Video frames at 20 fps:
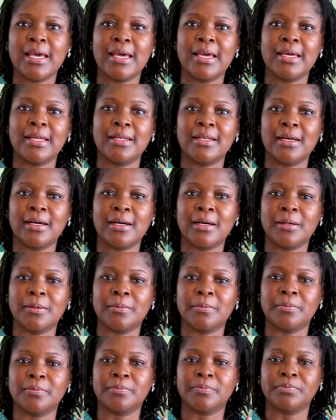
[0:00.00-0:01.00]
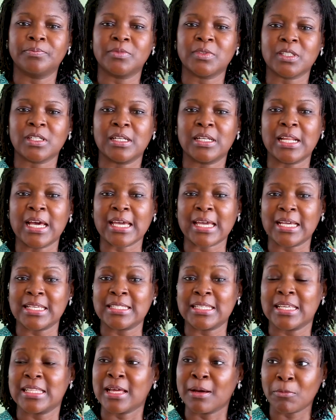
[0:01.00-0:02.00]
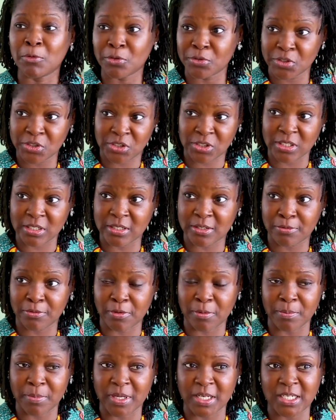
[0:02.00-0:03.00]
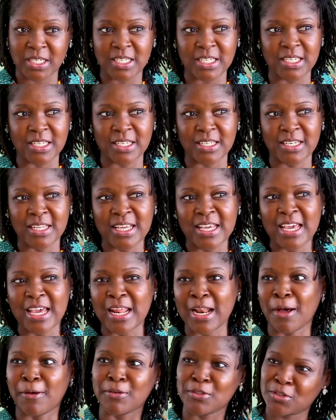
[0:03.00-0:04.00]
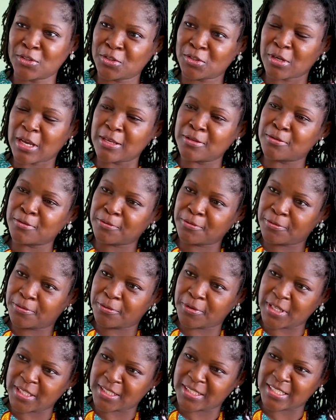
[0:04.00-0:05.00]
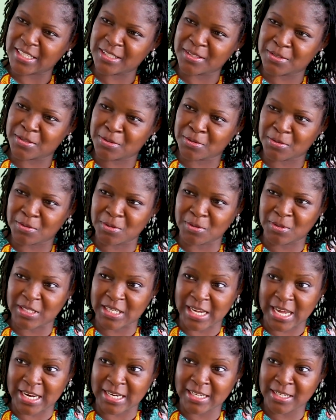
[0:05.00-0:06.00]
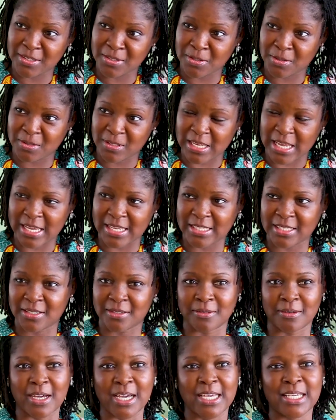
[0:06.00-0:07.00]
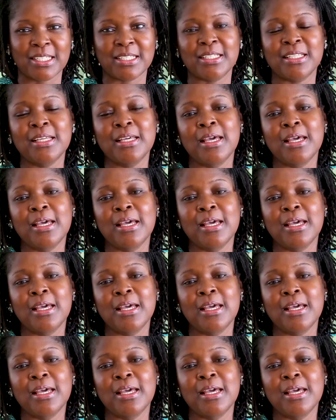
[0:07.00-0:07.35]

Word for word: And um, like I said, I'm originally from Benin, and I was trying to fit into the Ghanaian society, right?